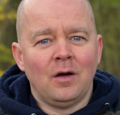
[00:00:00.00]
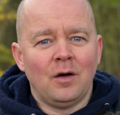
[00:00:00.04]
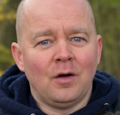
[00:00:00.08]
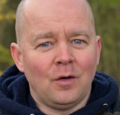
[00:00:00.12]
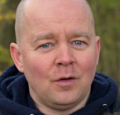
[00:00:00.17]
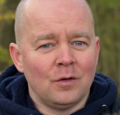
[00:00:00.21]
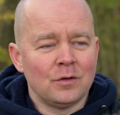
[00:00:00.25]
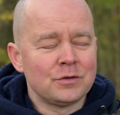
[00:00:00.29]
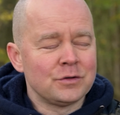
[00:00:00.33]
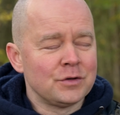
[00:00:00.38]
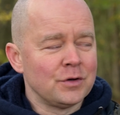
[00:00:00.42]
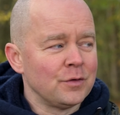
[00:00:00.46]

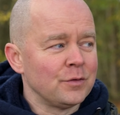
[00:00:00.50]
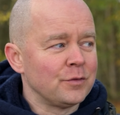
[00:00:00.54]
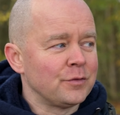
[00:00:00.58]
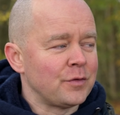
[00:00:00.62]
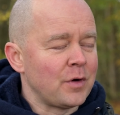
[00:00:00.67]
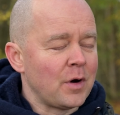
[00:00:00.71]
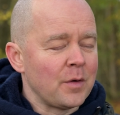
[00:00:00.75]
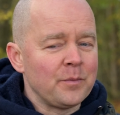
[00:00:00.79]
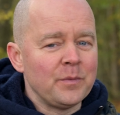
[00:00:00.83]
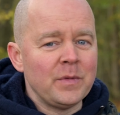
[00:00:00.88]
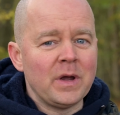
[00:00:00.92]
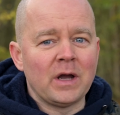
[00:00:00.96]
Also,
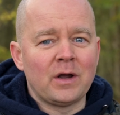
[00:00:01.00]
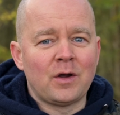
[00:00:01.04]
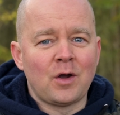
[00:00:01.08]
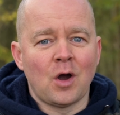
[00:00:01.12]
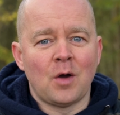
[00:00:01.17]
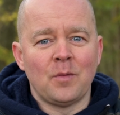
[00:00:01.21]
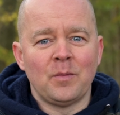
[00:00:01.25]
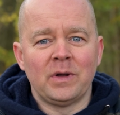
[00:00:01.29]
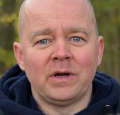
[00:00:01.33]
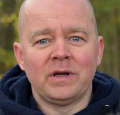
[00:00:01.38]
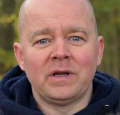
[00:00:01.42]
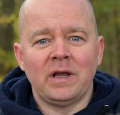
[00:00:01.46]
drop me a
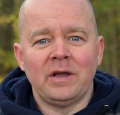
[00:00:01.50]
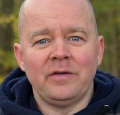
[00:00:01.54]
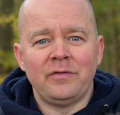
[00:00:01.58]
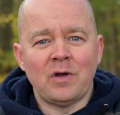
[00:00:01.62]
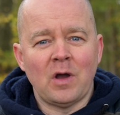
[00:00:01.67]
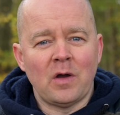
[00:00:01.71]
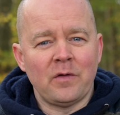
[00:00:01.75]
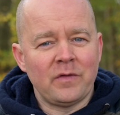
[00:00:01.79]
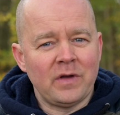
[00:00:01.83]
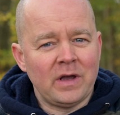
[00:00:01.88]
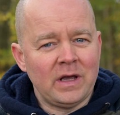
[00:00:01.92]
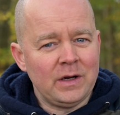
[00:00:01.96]
comment if
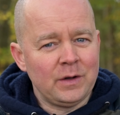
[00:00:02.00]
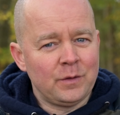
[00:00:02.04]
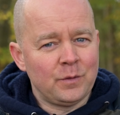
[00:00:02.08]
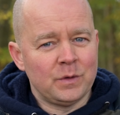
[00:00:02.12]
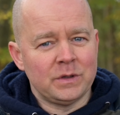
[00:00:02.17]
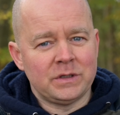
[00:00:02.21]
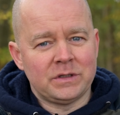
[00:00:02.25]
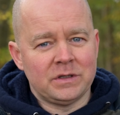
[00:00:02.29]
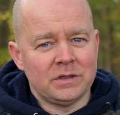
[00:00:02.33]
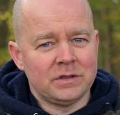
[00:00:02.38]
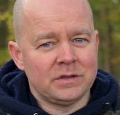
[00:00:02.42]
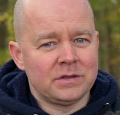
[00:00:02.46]
you have any
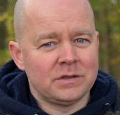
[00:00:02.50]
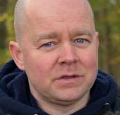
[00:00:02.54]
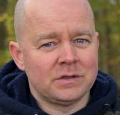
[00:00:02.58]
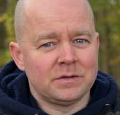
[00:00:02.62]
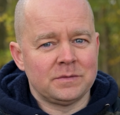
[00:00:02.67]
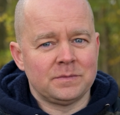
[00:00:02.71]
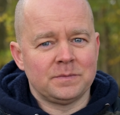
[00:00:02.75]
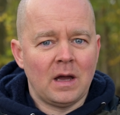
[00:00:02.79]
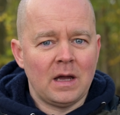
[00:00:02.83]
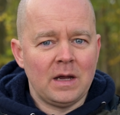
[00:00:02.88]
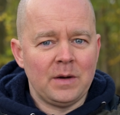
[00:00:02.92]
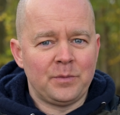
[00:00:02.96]

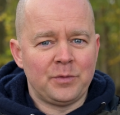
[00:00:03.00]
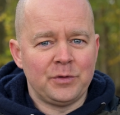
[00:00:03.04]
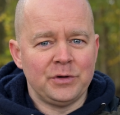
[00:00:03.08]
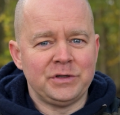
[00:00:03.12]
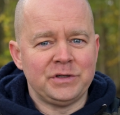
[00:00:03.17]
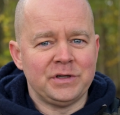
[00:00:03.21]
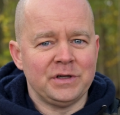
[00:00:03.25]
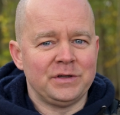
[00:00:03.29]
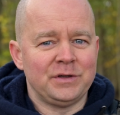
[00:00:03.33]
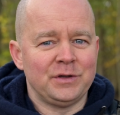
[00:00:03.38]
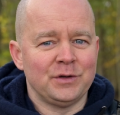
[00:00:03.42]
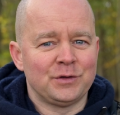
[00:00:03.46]
questions. I
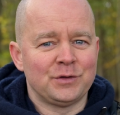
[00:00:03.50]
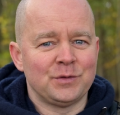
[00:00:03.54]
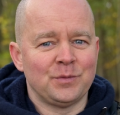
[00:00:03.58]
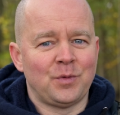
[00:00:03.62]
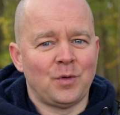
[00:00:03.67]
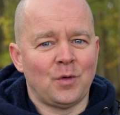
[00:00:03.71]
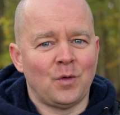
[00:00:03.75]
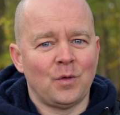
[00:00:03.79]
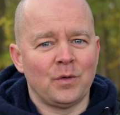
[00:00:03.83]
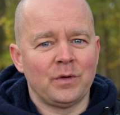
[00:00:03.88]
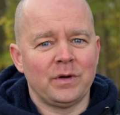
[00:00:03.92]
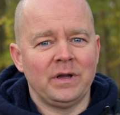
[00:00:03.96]
appreciate your
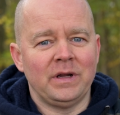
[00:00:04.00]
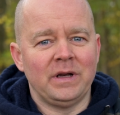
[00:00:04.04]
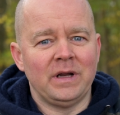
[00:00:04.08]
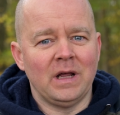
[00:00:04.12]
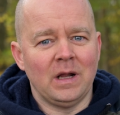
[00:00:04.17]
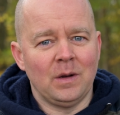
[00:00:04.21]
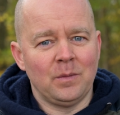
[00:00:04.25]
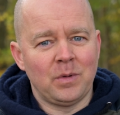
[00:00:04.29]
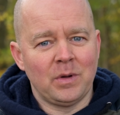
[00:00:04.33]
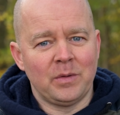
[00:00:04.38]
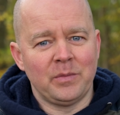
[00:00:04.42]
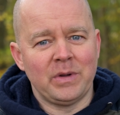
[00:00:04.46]
support in
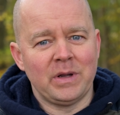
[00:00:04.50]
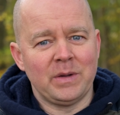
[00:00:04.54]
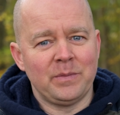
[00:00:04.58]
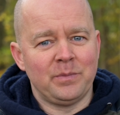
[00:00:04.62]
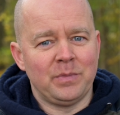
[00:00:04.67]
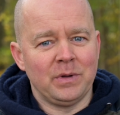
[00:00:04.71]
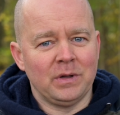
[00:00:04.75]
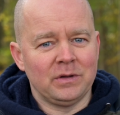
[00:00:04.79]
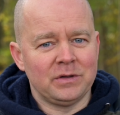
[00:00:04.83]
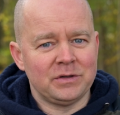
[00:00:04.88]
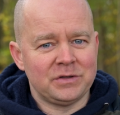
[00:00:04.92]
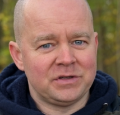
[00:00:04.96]
helping me
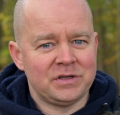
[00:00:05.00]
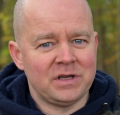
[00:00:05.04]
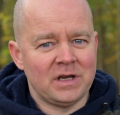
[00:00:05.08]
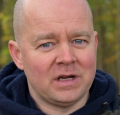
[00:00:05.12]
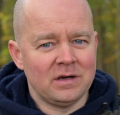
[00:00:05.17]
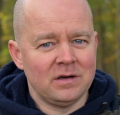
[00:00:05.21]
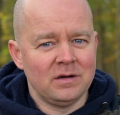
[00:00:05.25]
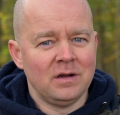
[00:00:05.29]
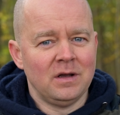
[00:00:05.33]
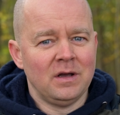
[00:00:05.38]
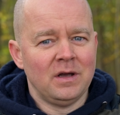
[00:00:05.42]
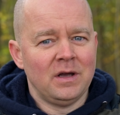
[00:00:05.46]
build this
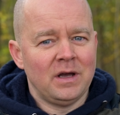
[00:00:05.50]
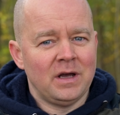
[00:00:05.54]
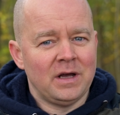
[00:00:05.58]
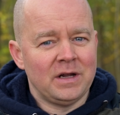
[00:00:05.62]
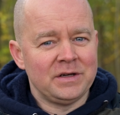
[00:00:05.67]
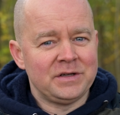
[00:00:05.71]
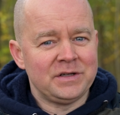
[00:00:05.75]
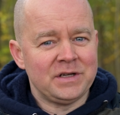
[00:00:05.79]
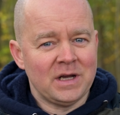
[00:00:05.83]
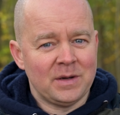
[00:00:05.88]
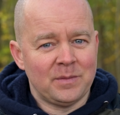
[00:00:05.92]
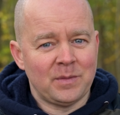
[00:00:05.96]
channel
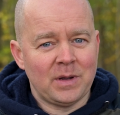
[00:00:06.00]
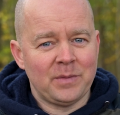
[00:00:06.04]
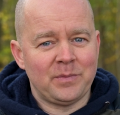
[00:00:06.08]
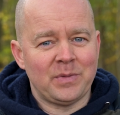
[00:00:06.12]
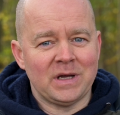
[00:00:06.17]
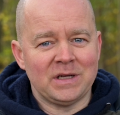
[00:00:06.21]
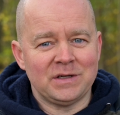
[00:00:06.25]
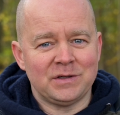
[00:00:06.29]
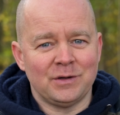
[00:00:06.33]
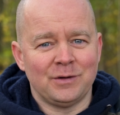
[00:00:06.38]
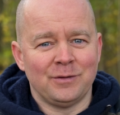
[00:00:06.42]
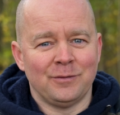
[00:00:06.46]
and share my
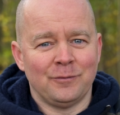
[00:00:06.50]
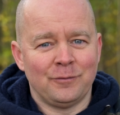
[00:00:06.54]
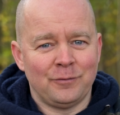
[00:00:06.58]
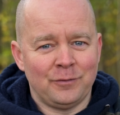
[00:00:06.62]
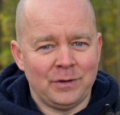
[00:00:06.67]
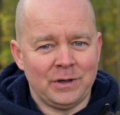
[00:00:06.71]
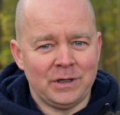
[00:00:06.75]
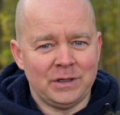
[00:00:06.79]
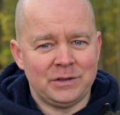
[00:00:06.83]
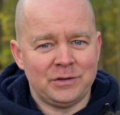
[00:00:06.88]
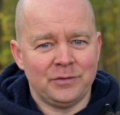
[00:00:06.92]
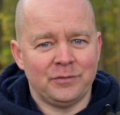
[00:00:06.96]
passion
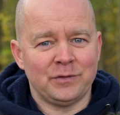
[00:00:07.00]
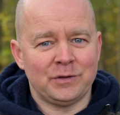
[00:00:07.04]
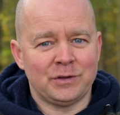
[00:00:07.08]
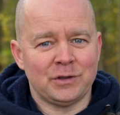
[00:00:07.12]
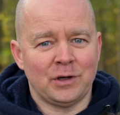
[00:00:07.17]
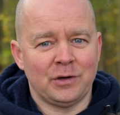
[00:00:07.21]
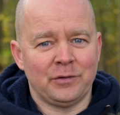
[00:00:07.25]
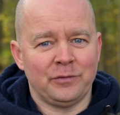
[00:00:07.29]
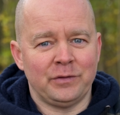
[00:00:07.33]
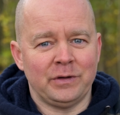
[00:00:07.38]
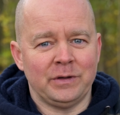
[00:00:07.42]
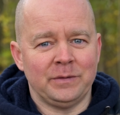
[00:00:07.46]
for nature
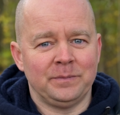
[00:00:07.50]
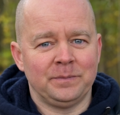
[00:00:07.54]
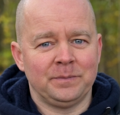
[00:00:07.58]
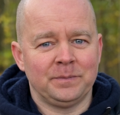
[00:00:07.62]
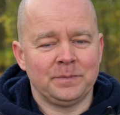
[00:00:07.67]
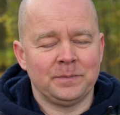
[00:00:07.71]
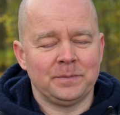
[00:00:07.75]
photography.